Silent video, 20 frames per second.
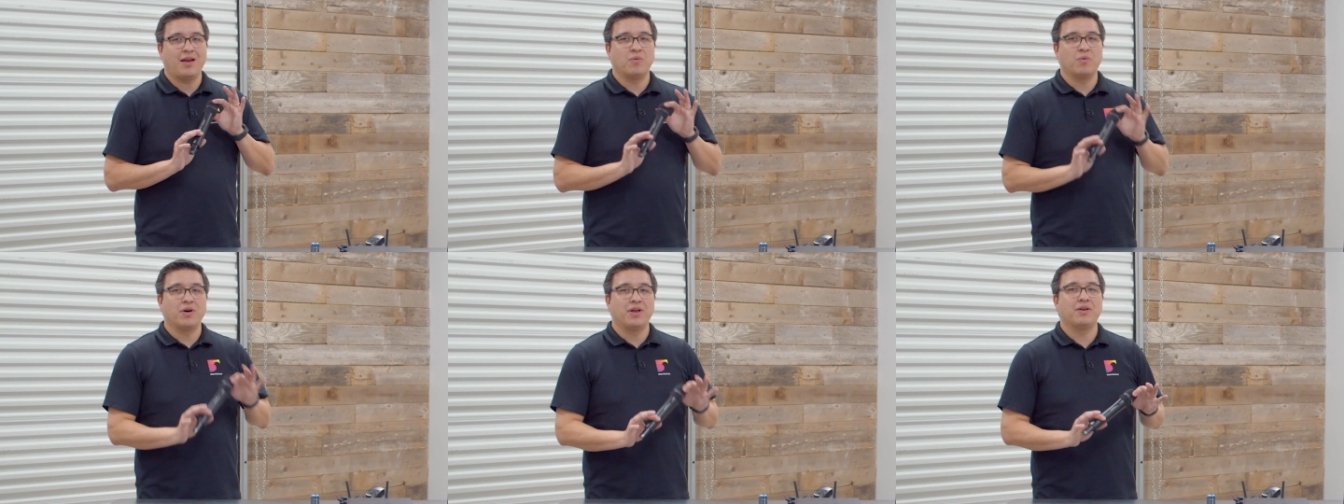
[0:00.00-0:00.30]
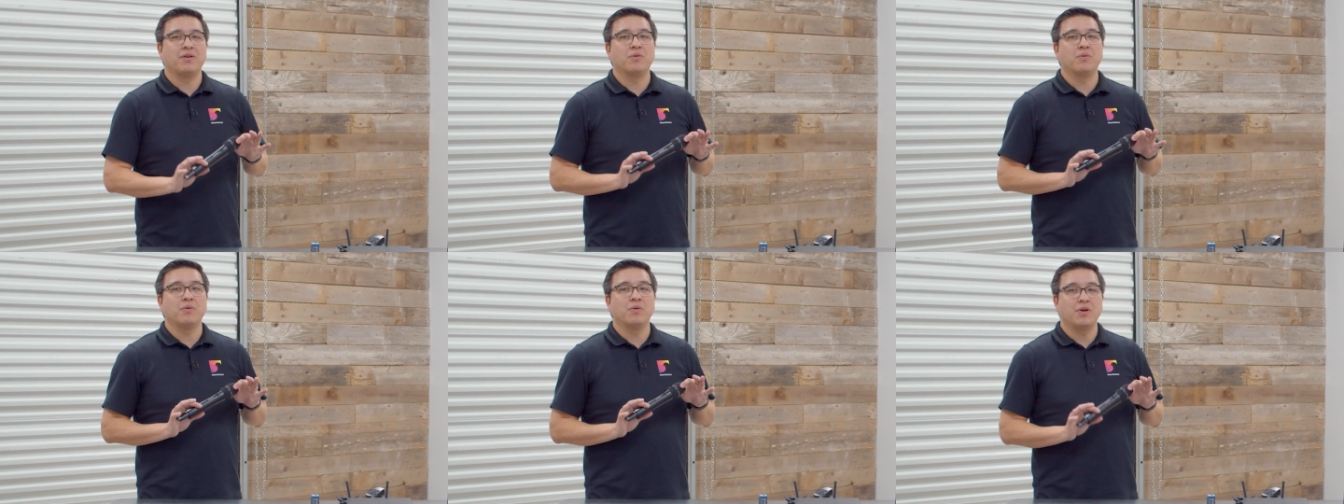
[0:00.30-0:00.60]
And
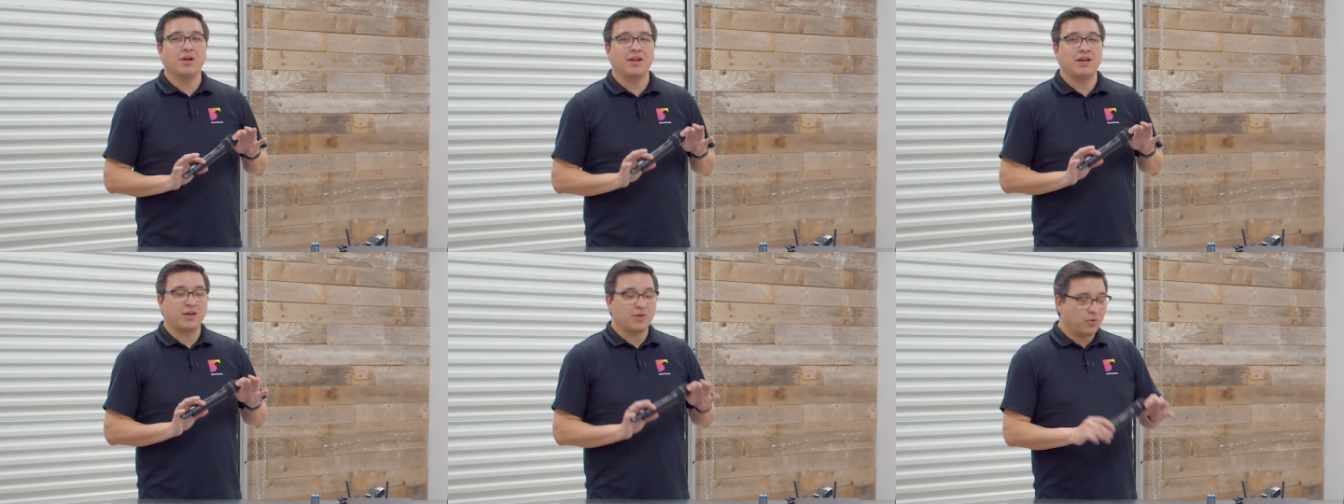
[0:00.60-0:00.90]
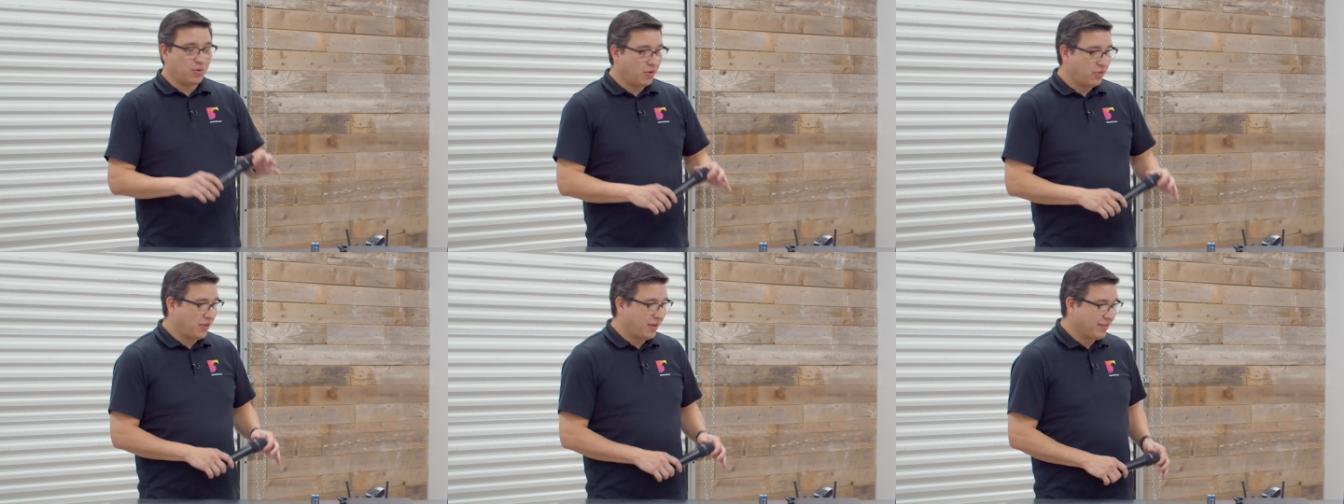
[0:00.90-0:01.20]
one really
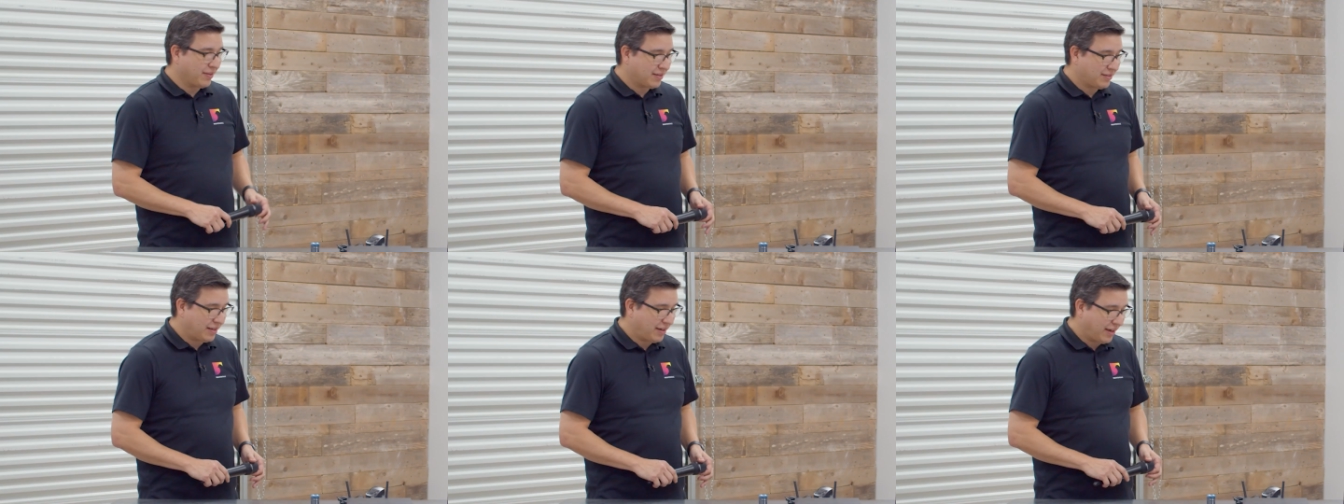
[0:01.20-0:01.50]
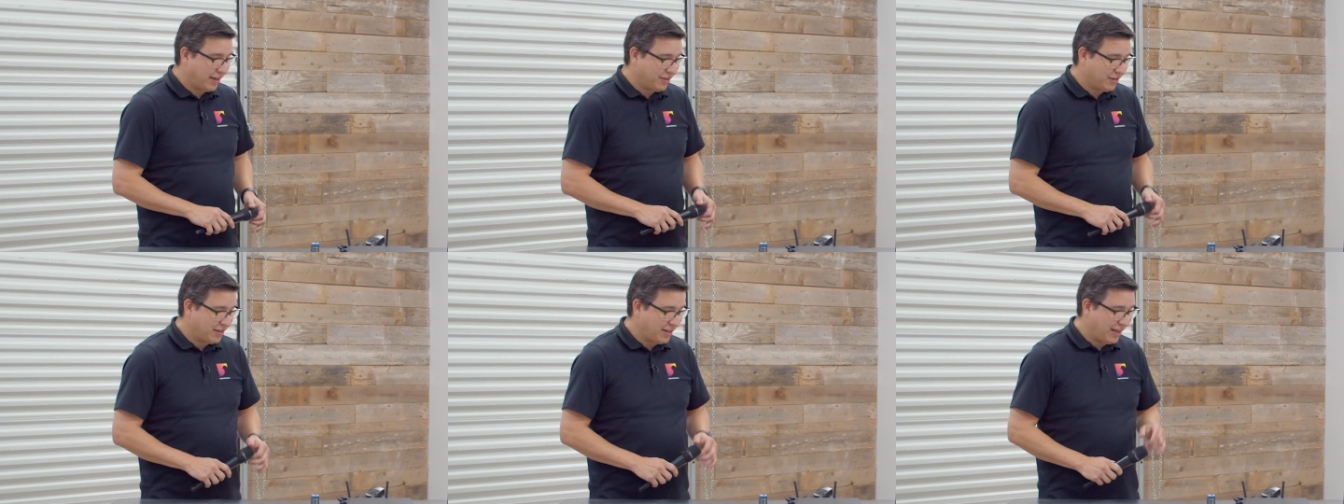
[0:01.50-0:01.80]
cool thing that
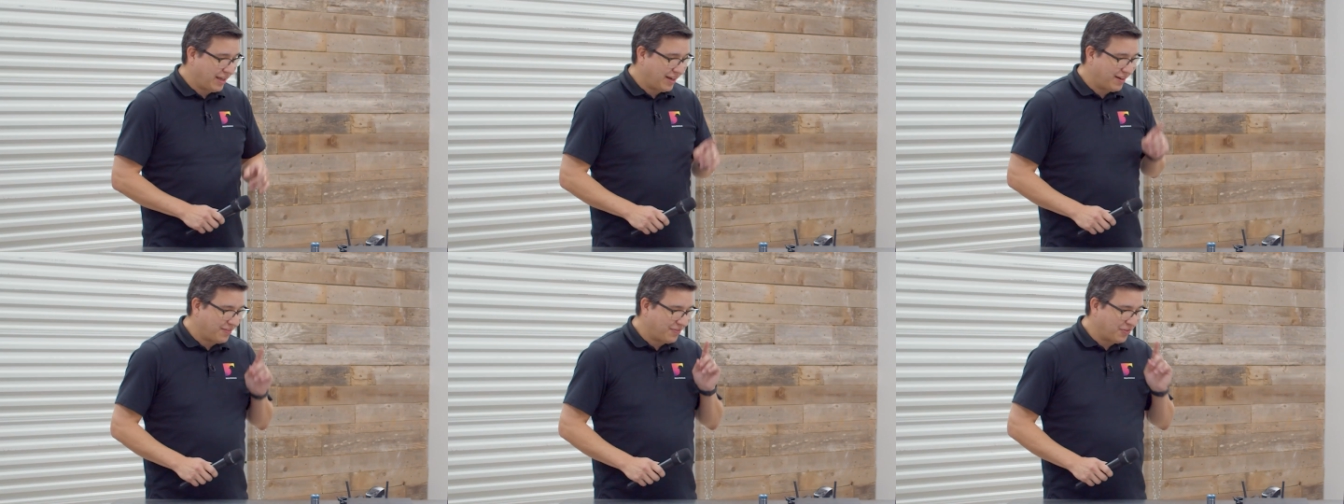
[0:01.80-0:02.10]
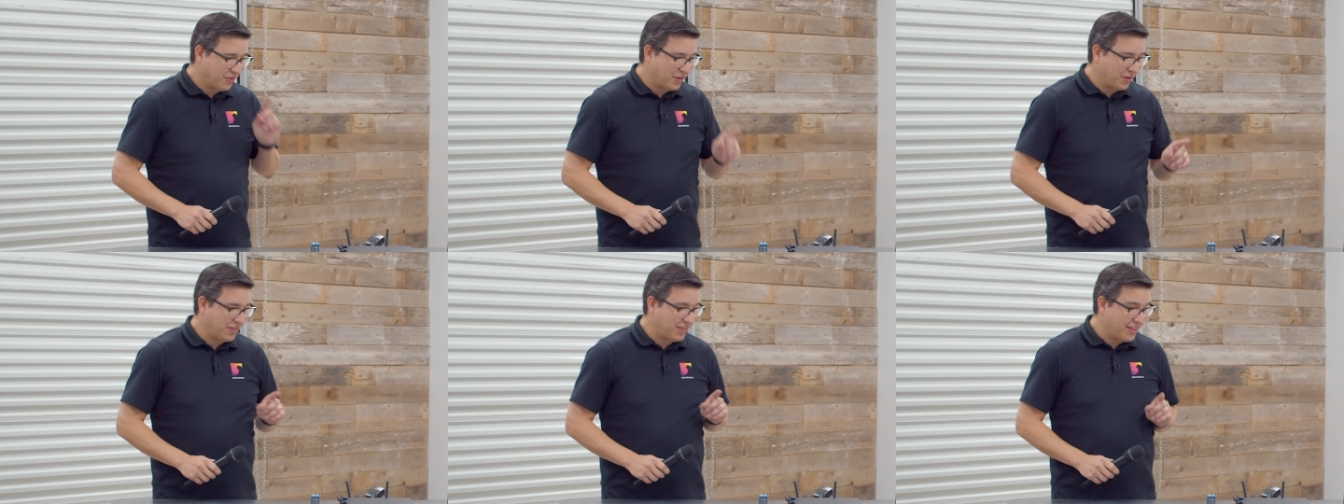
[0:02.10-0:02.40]
Sennheiser did
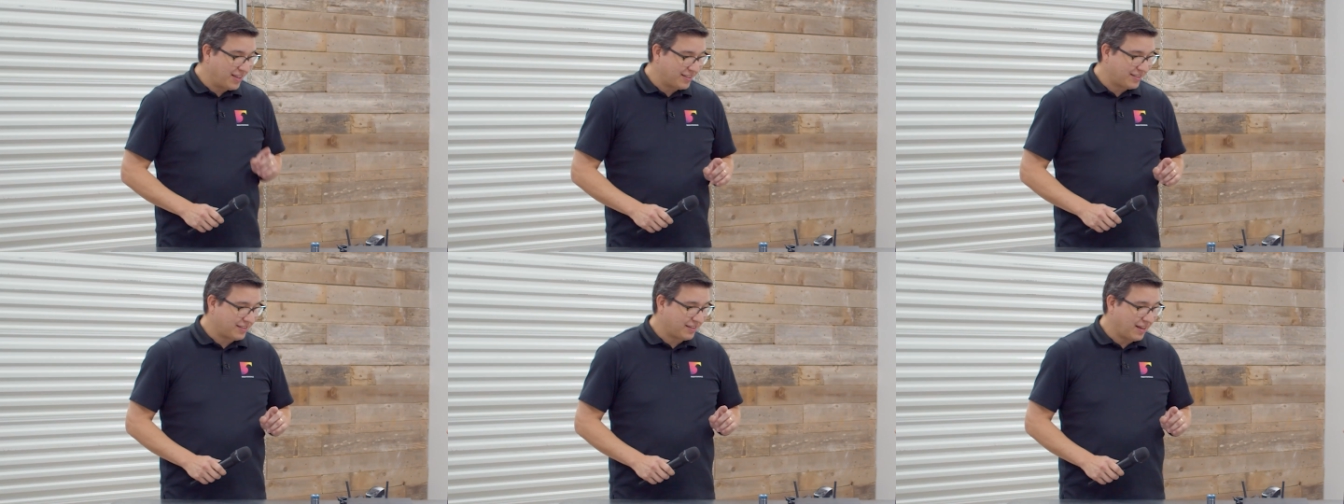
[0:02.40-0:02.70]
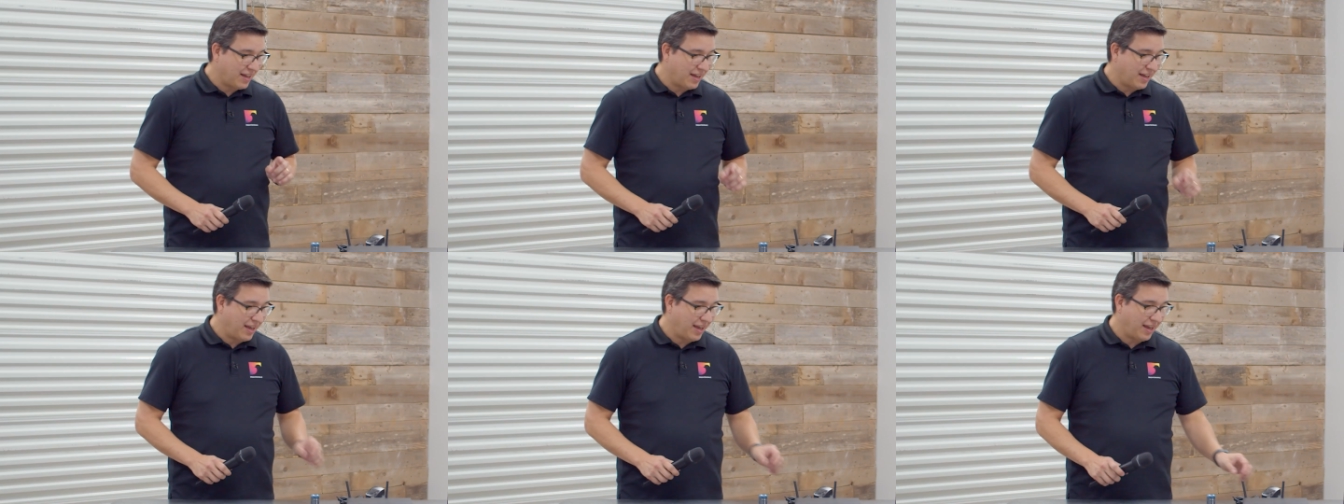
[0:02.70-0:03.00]
for this
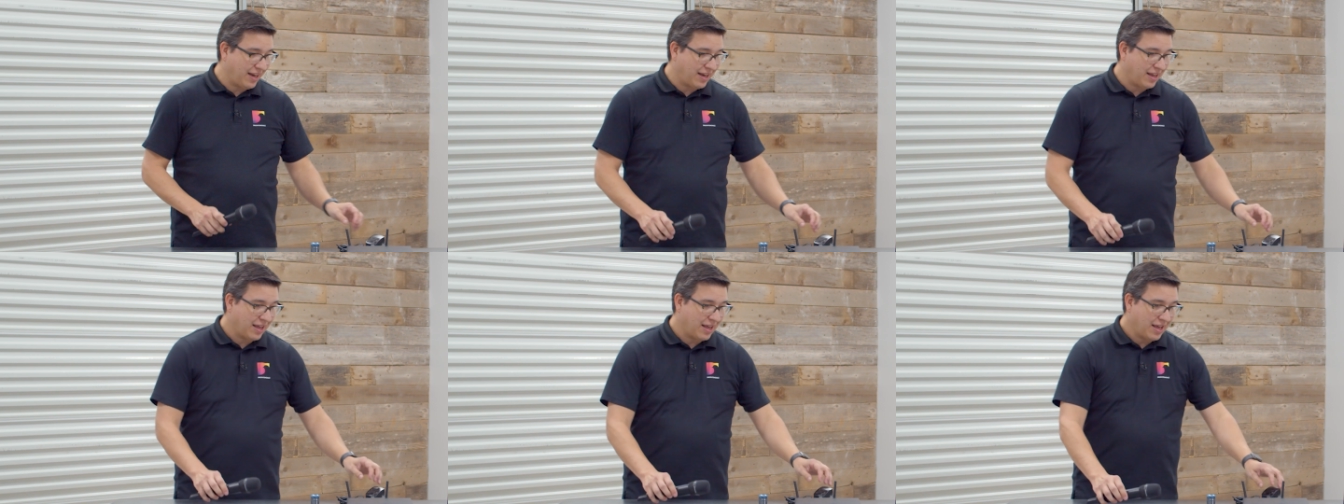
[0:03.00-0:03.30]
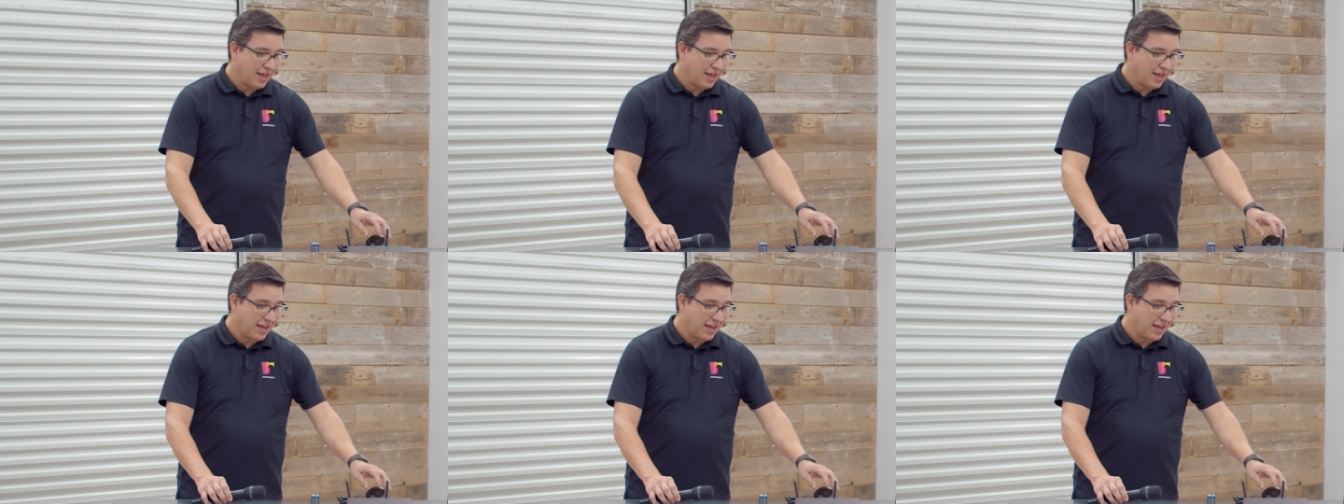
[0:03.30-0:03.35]
line